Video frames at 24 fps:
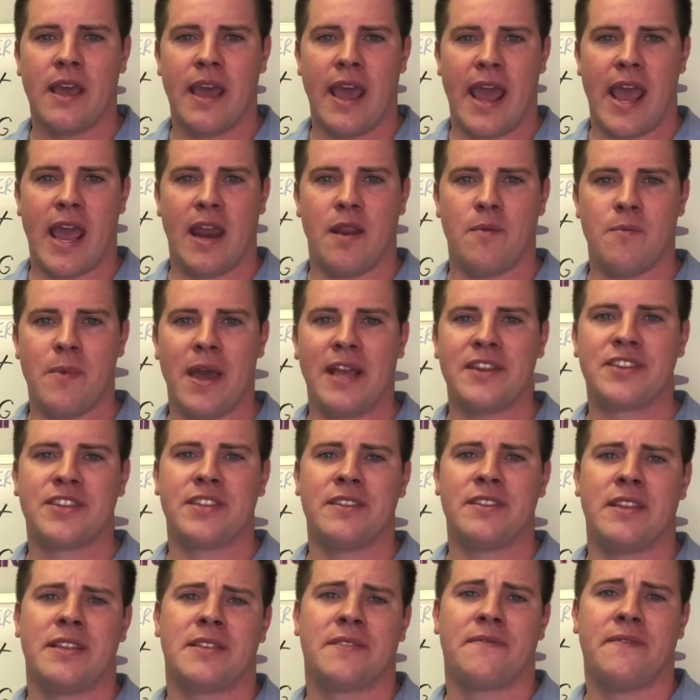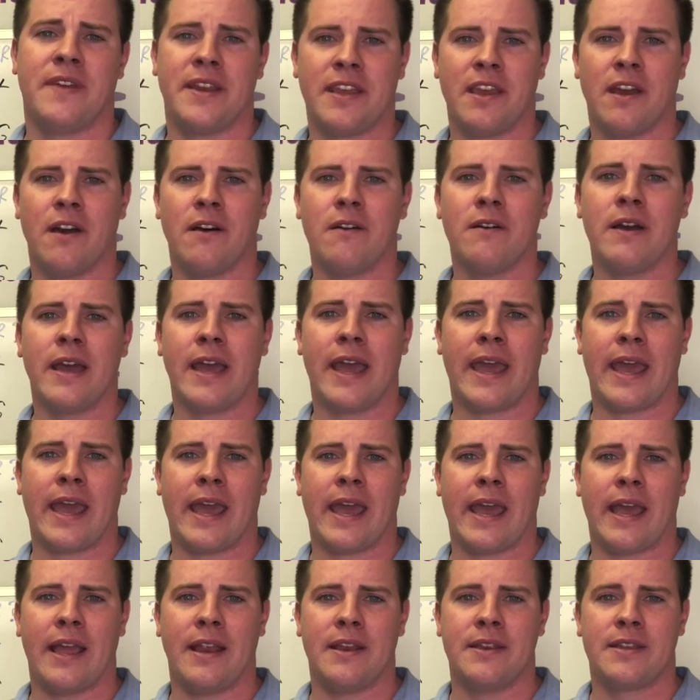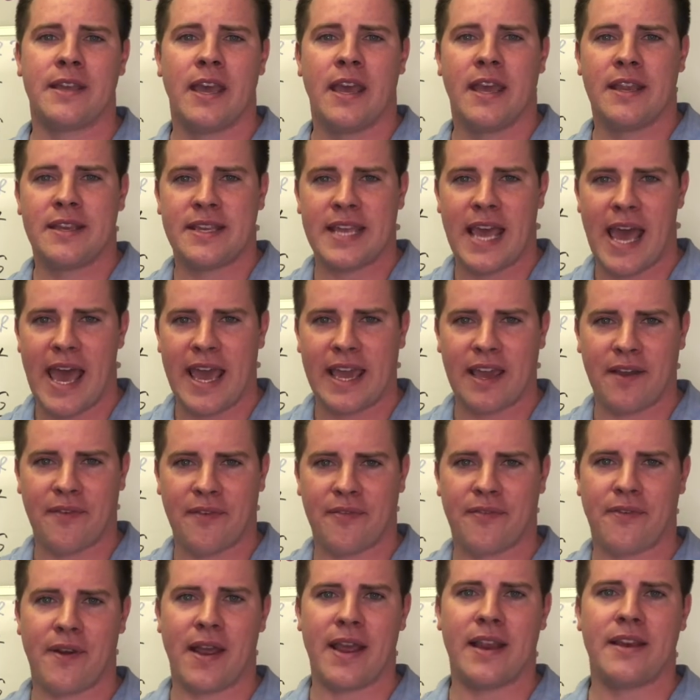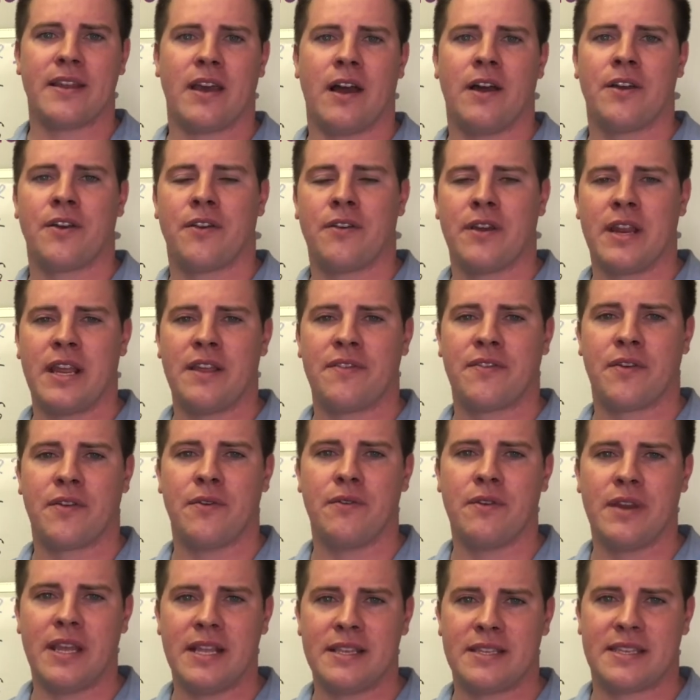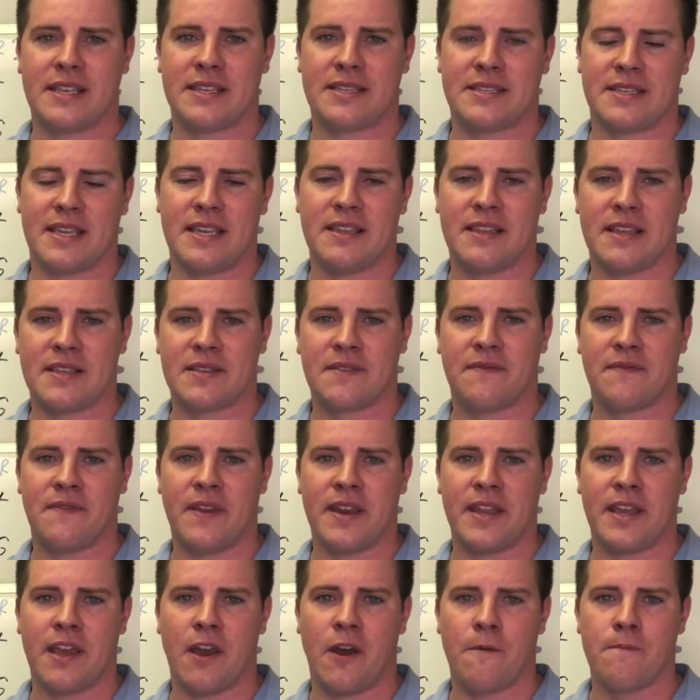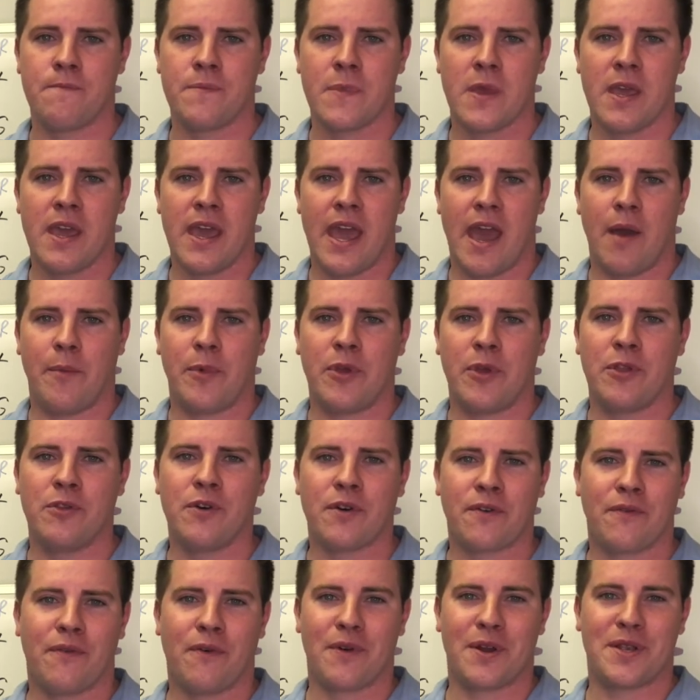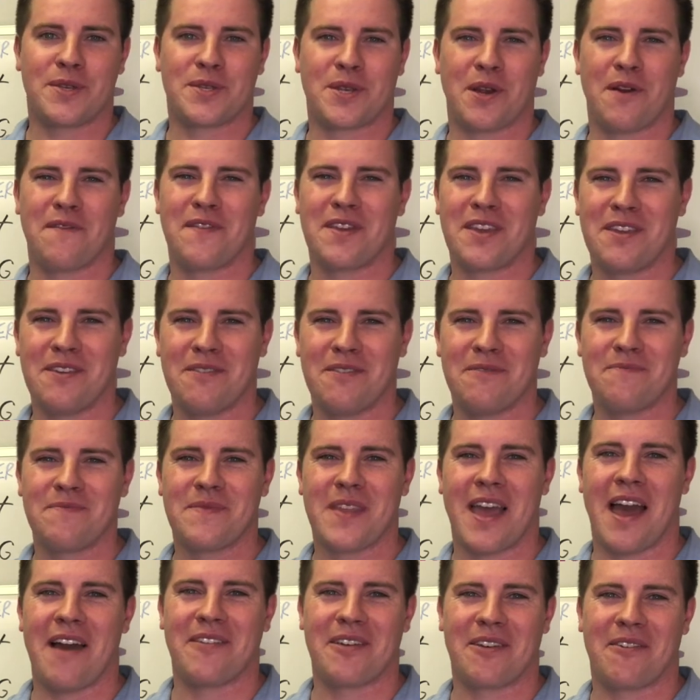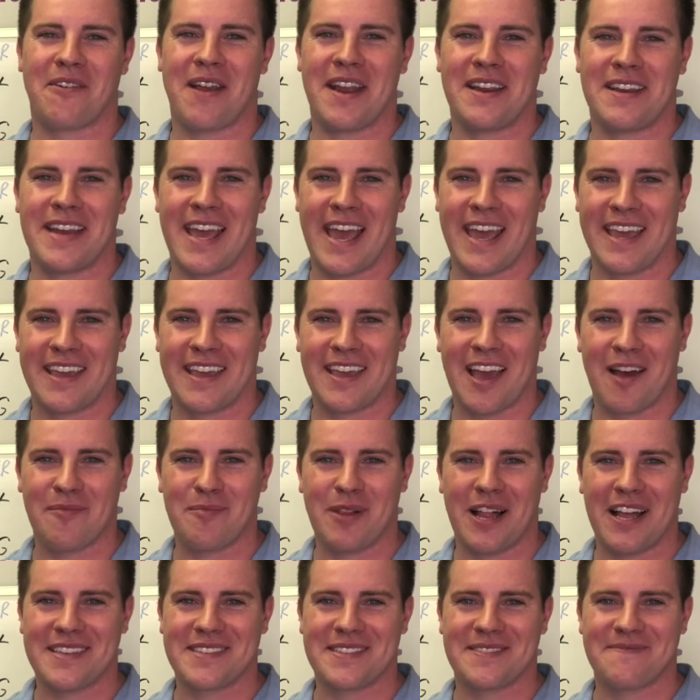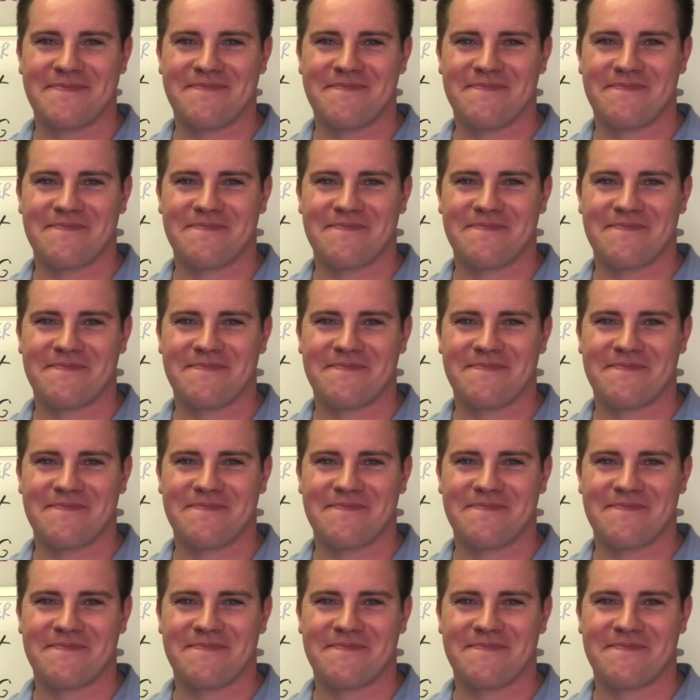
and mention this video and tag a friend underneath who needs to see this video. And we look forward to serving you. Have a great day. God bless.